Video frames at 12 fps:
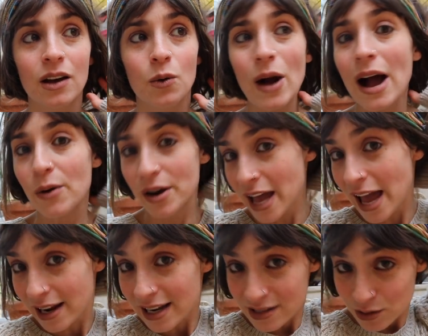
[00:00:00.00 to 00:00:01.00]
wow,
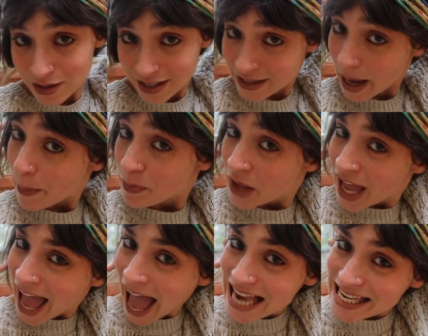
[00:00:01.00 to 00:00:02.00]
okay, let's do this, yep.
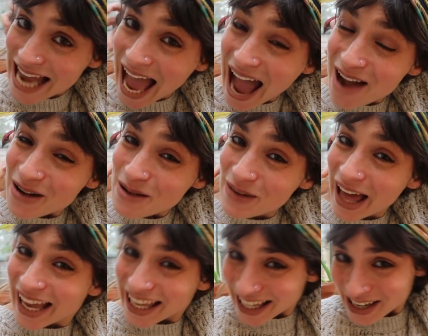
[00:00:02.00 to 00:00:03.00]
And now I'm
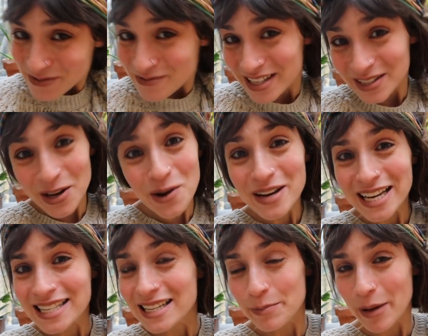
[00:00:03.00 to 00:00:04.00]
like, we're so
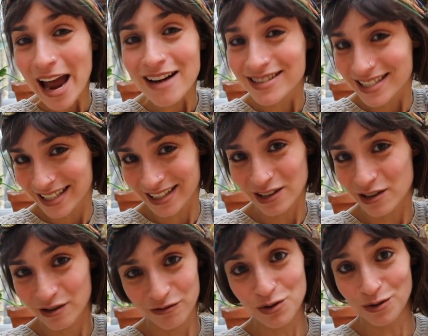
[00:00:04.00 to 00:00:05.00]
into the
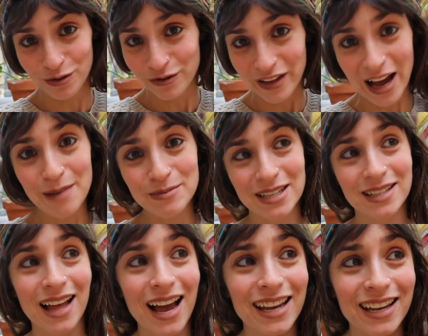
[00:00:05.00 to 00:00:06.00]
parenting groove that I'm just
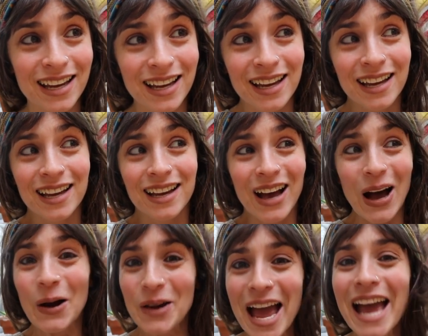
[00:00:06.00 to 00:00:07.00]
like,
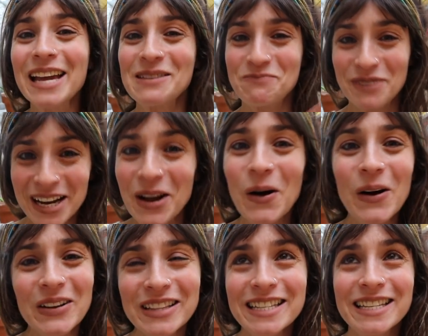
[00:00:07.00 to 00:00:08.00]
okay, bring it
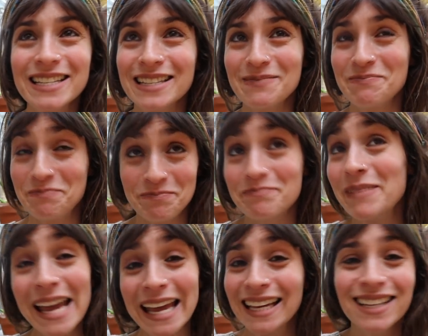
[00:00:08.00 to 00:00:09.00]
on. This is
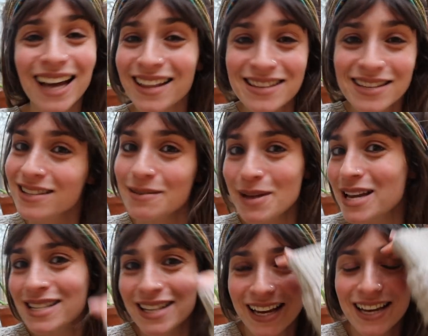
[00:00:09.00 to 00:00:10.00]
big and this is
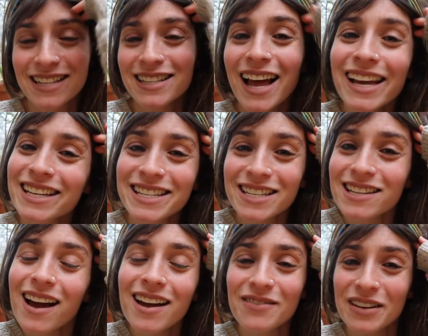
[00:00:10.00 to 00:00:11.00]
amazing. And it's like, it's just
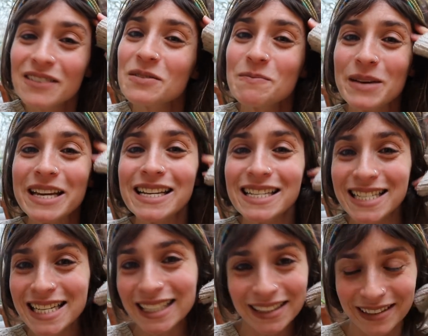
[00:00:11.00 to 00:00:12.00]
kind of even bigger
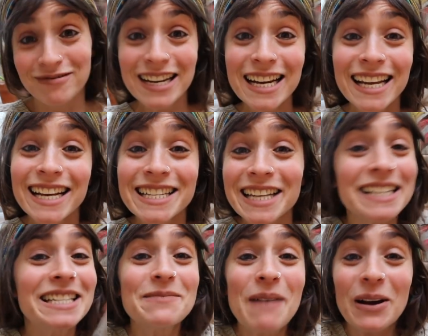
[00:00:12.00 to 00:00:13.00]
deal. Really
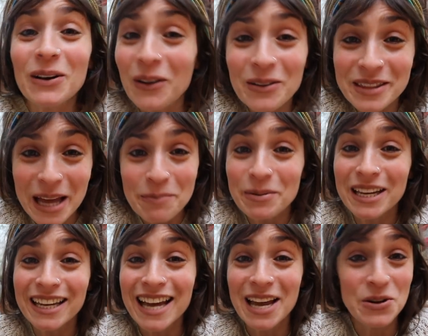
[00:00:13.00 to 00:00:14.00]
excited about cloth
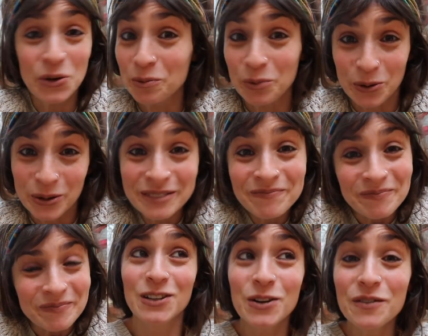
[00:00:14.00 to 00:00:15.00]
nappying a newborn.
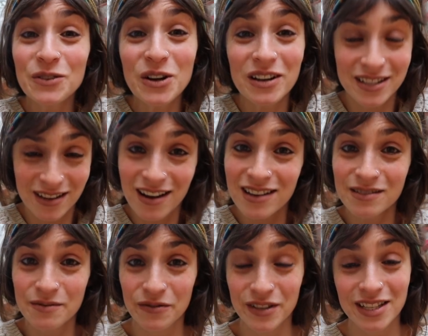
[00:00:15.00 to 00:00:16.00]
A lot of you guys ask
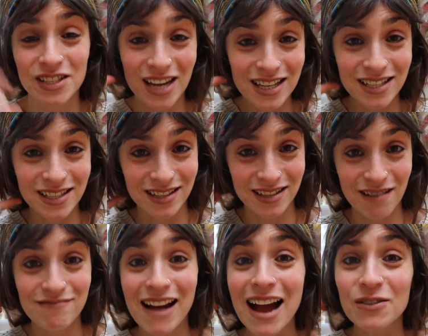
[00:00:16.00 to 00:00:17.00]
me for suggestions
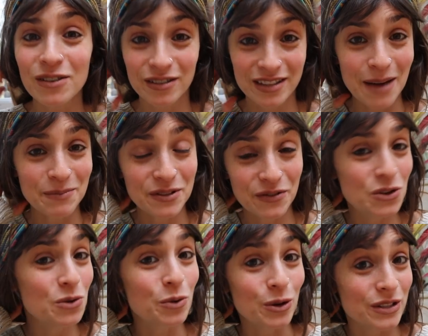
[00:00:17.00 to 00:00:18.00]
around cloth nappies for
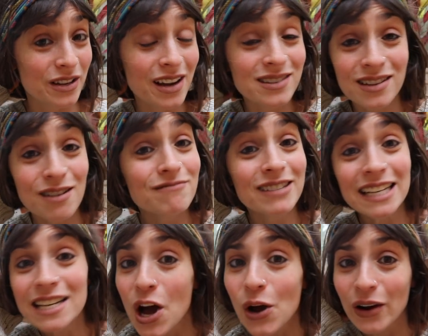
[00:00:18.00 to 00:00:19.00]
newborns and I don't
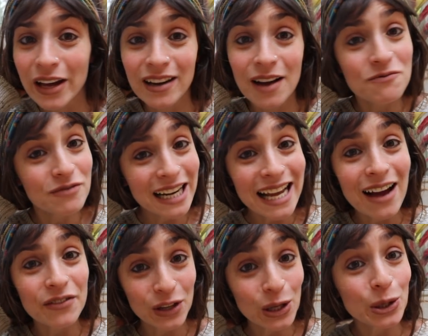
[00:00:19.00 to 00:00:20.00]
really know, like I'm really
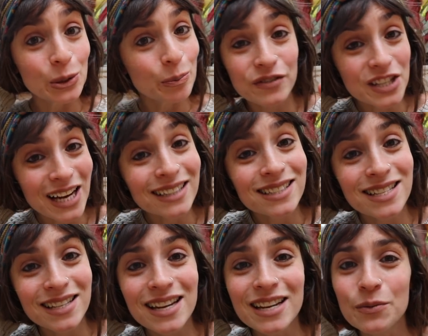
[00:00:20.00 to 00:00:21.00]
out of the loop. For Jack and
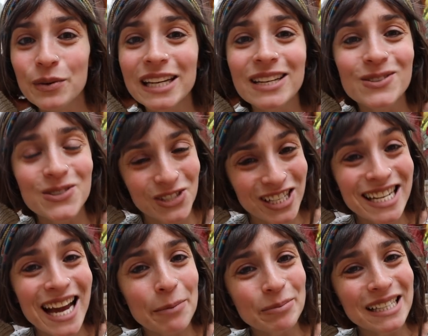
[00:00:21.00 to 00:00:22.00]
Sunny, we use G
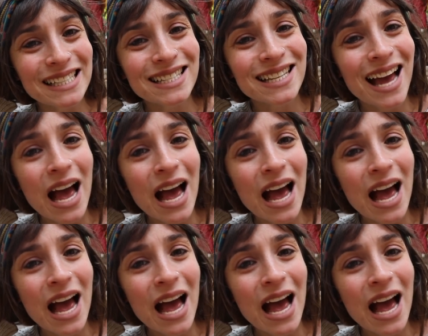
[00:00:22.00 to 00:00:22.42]
nappies,